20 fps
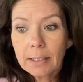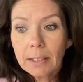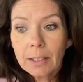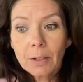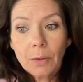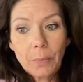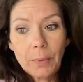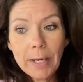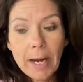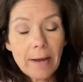
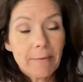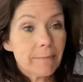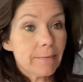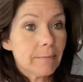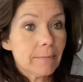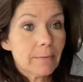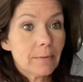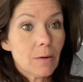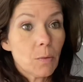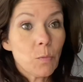we're not
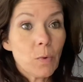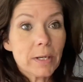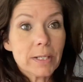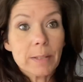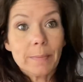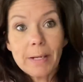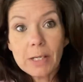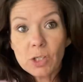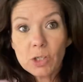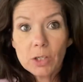
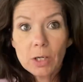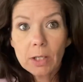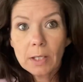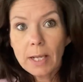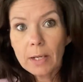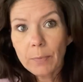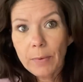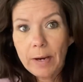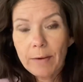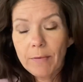one-dimensional,
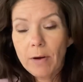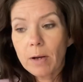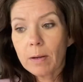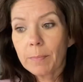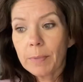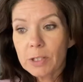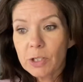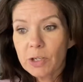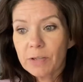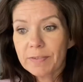like we have a
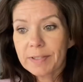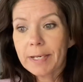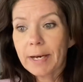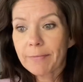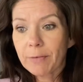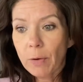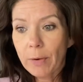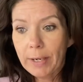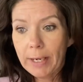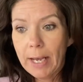bunch of
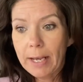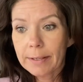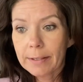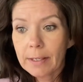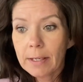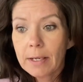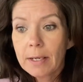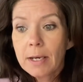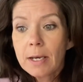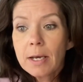stuff going on.
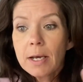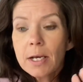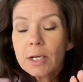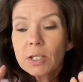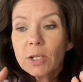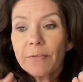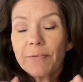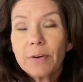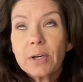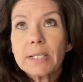
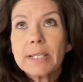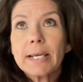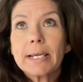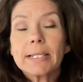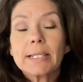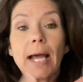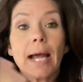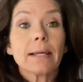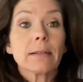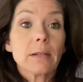So first thing
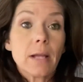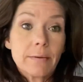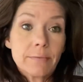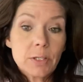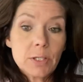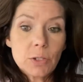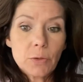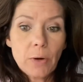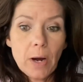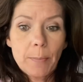is I love
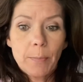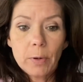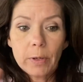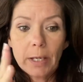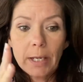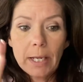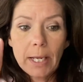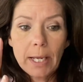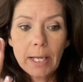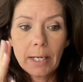to scrapbook
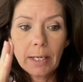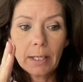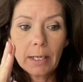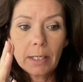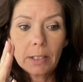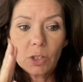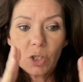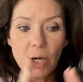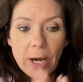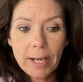in
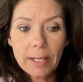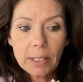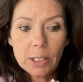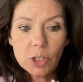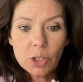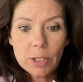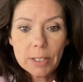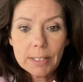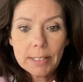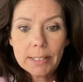
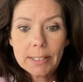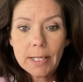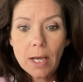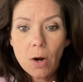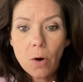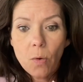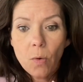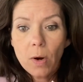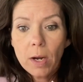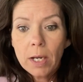challenges.
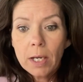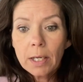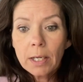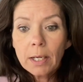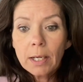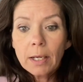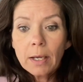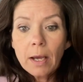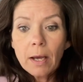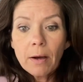So
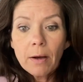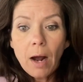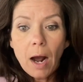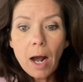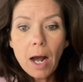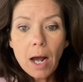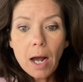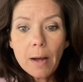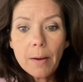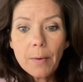
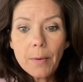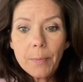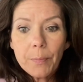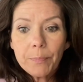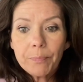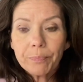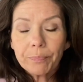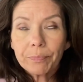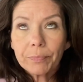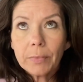
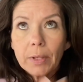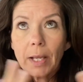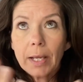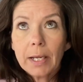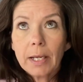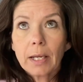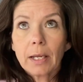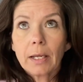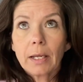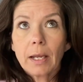
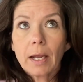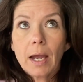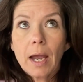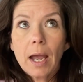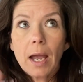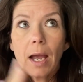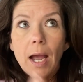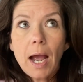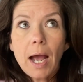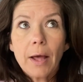like
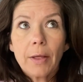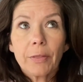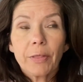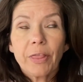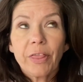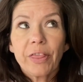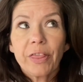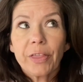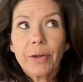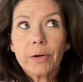on
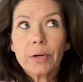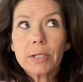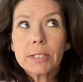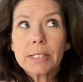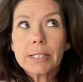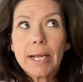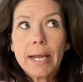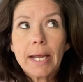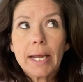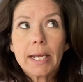
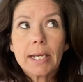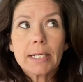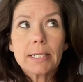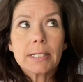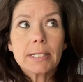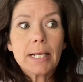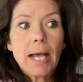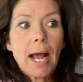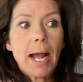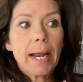
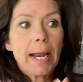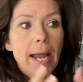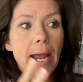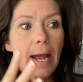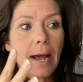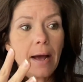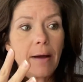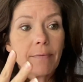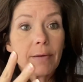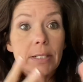Thursdays, I
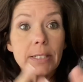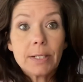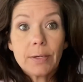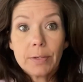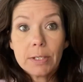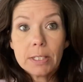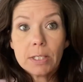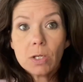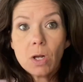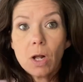have a
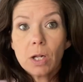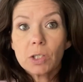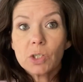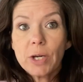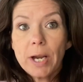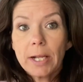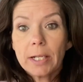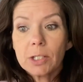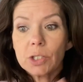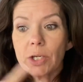series called
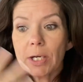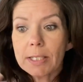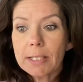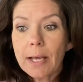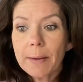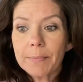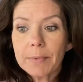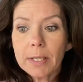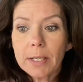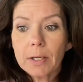Challenge
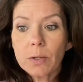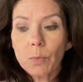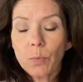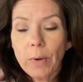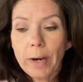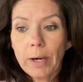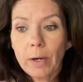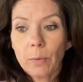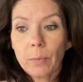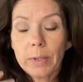Accepted
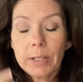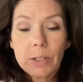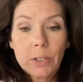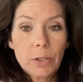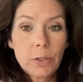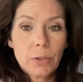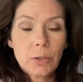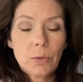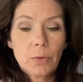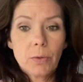where we
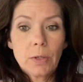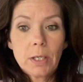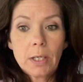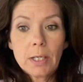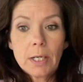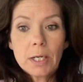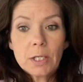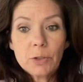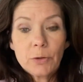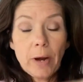do,
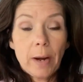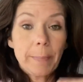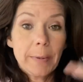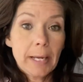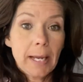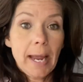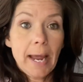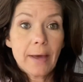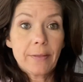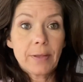Scrappy
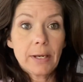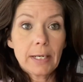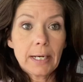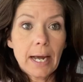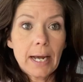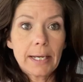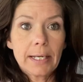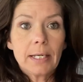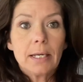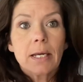Kathy and
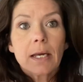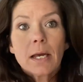I,